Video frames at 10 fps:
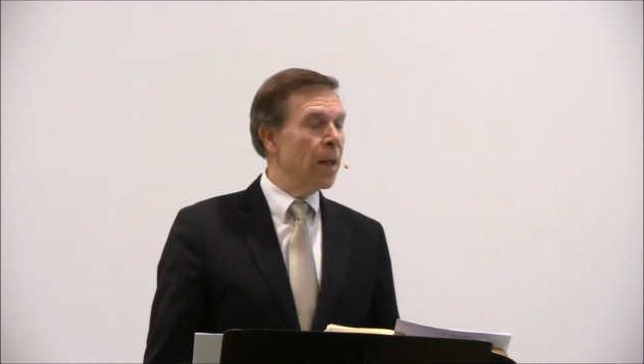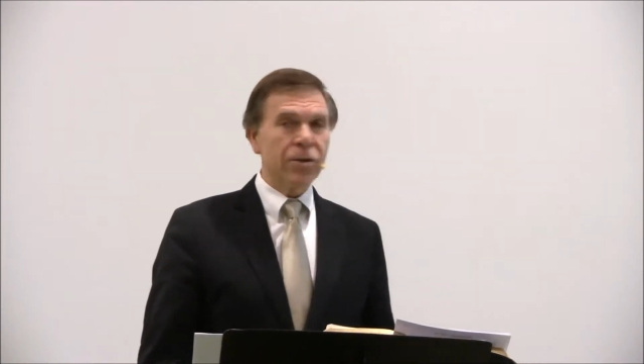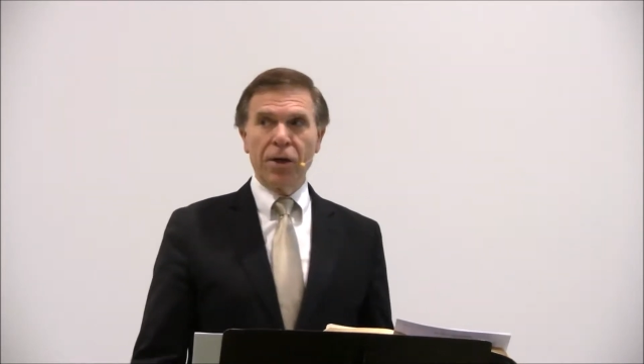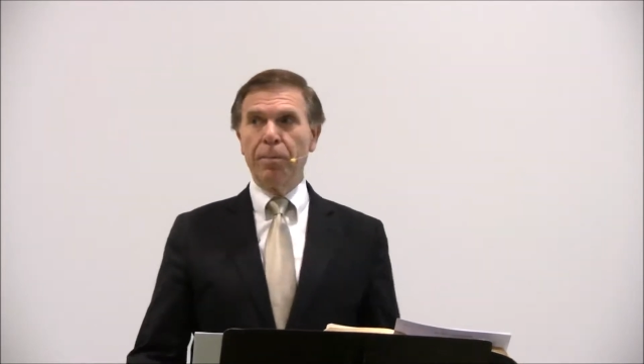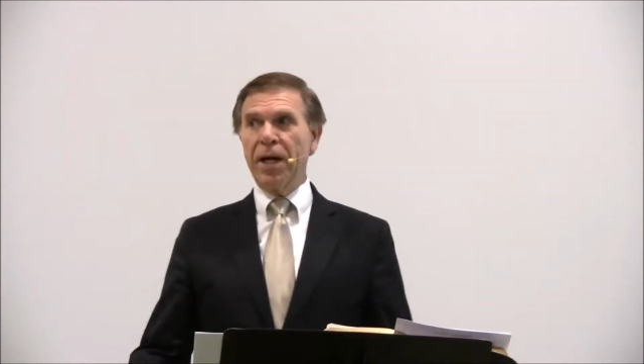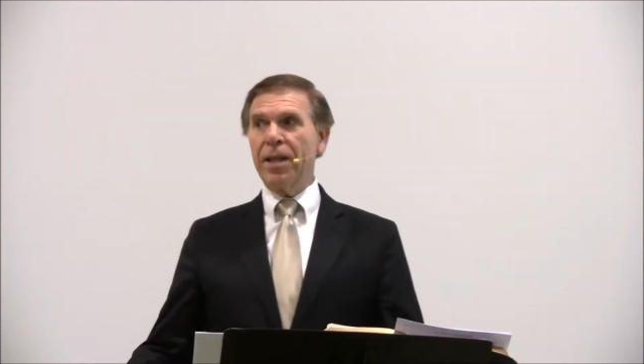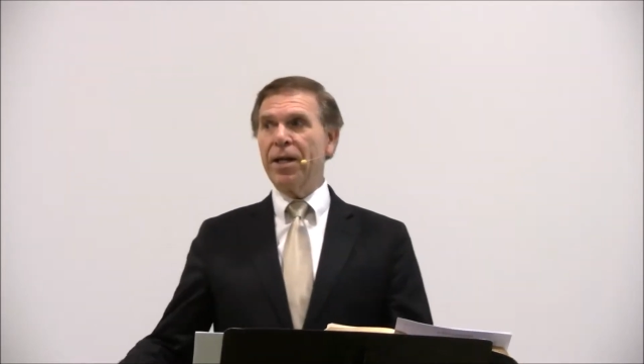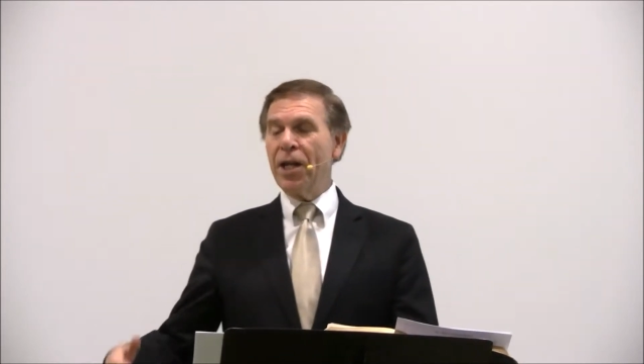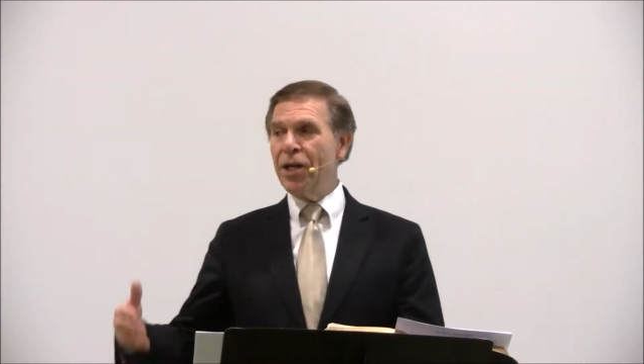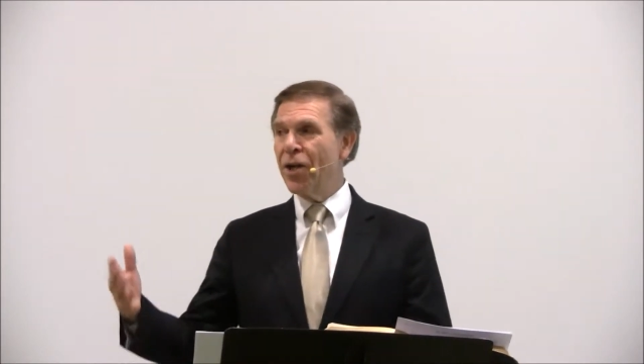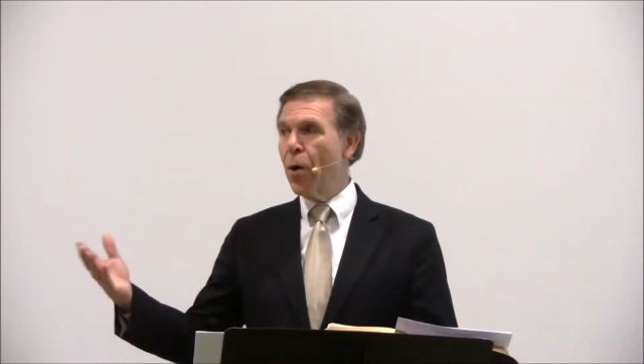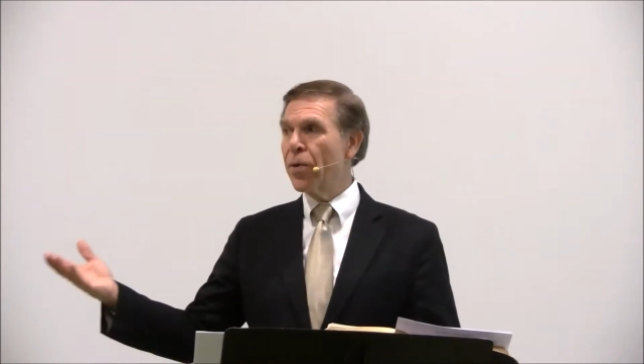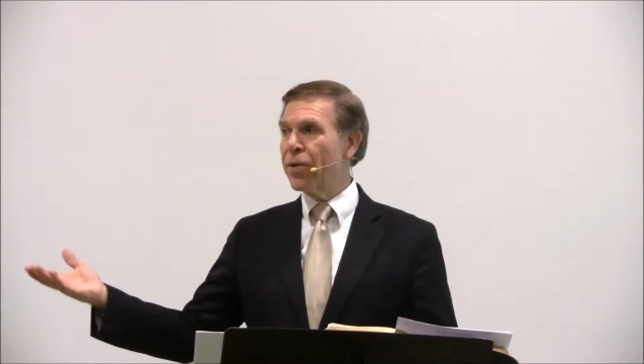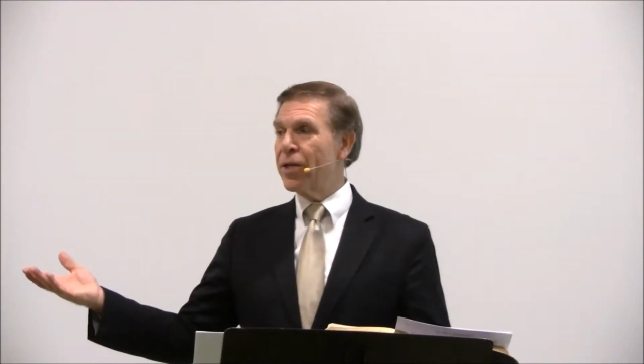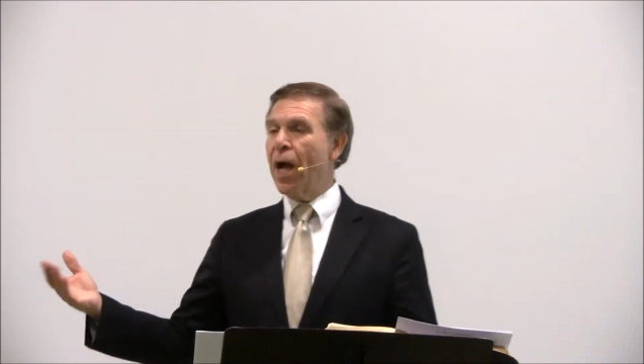Somebody that need to go
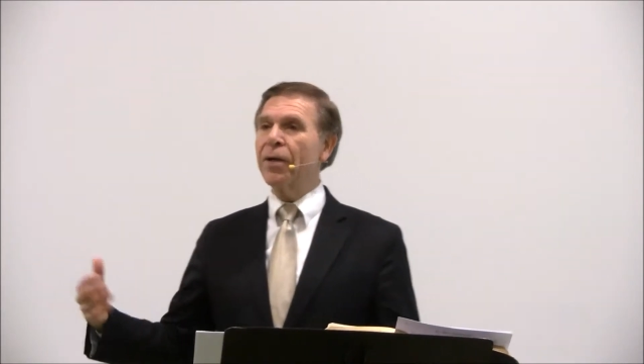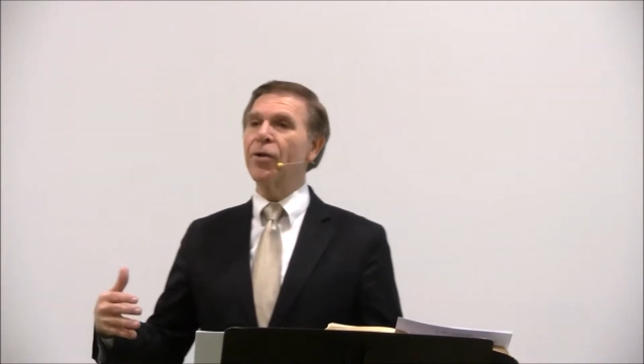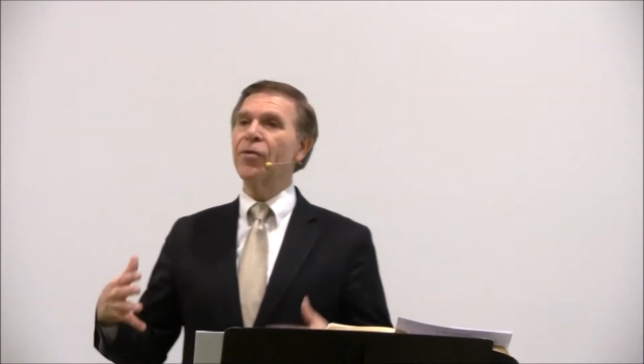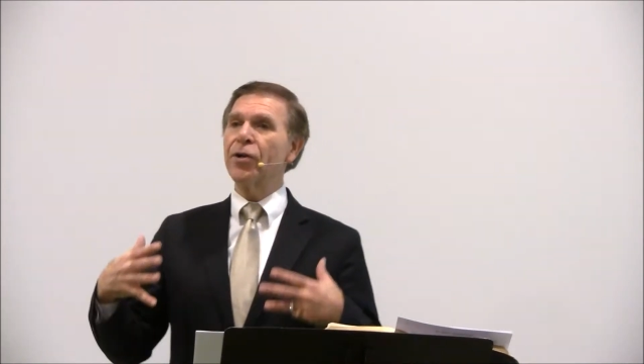to the doctor,